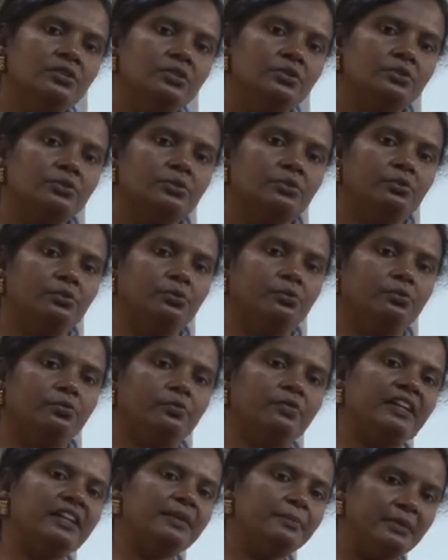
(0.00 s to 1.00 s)
So,
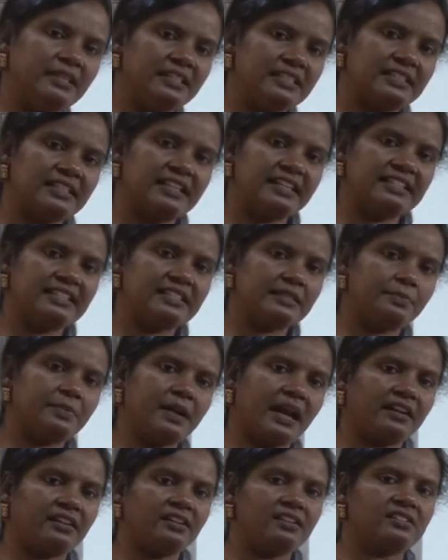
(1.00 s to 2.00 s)
very mid-sized
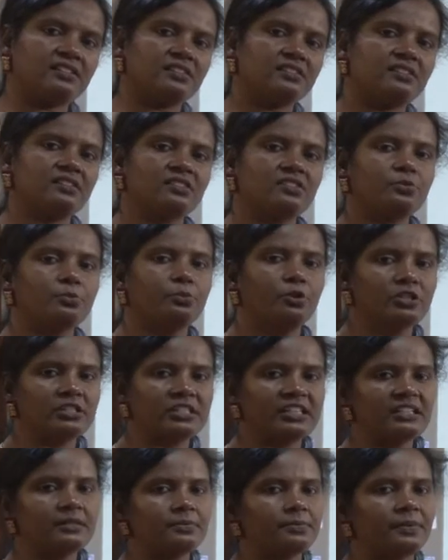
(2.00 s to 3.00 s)
practices and
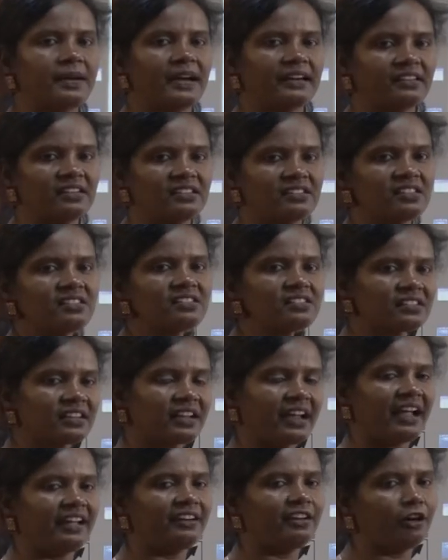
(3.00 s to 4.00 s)
small-sized practices
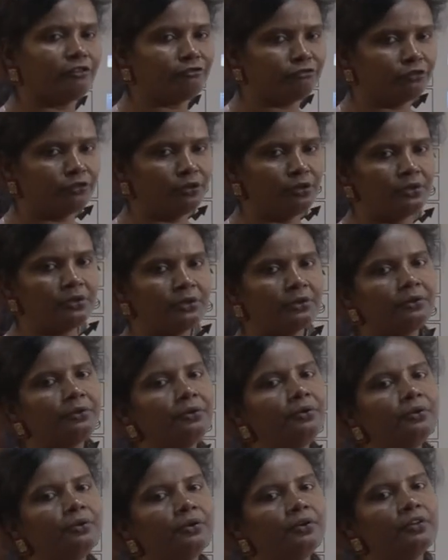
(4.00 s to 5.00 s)
can afford
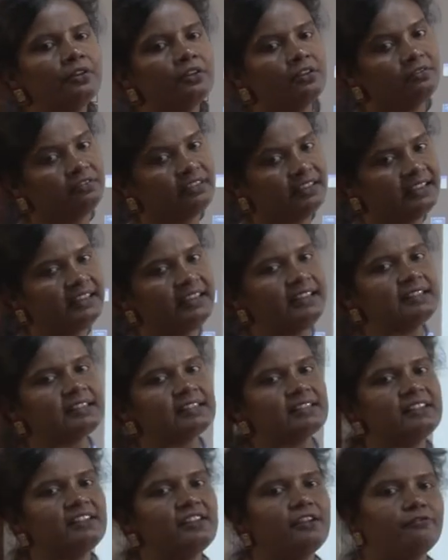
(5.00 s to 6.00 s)
to very
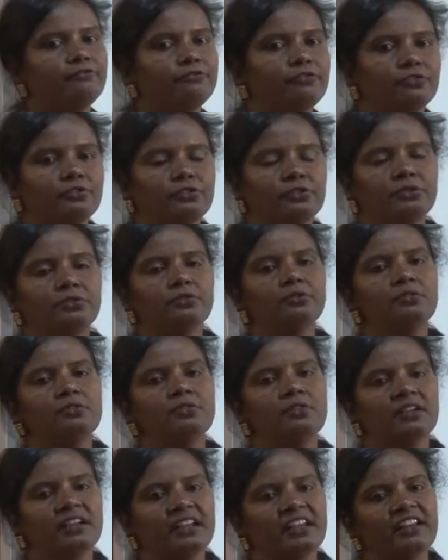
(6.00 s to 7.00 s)
easily afford to
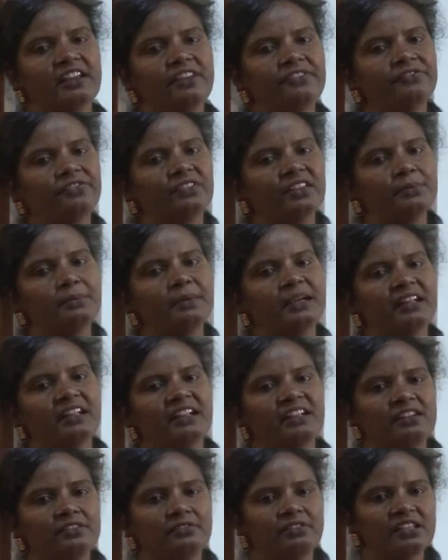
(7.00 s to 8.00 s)
give the
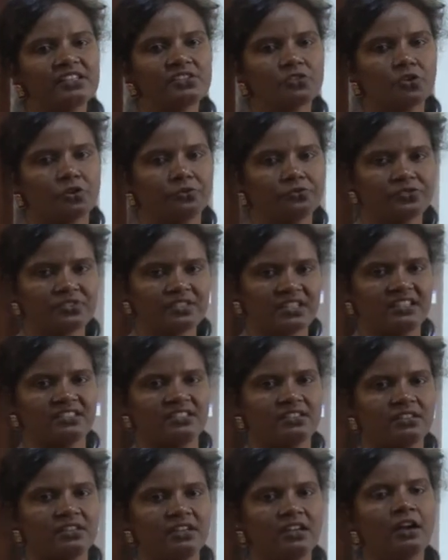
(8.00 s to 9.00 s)
medical waste
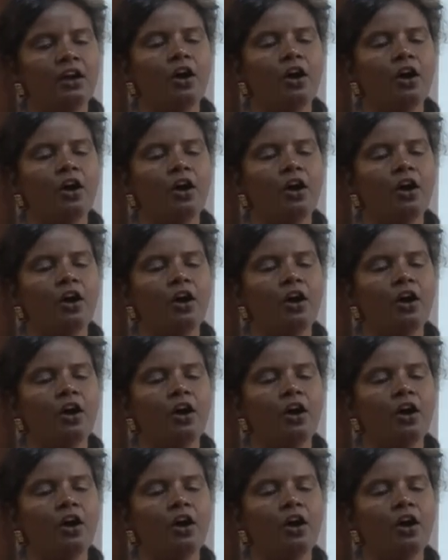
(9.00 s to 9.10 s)
off-site.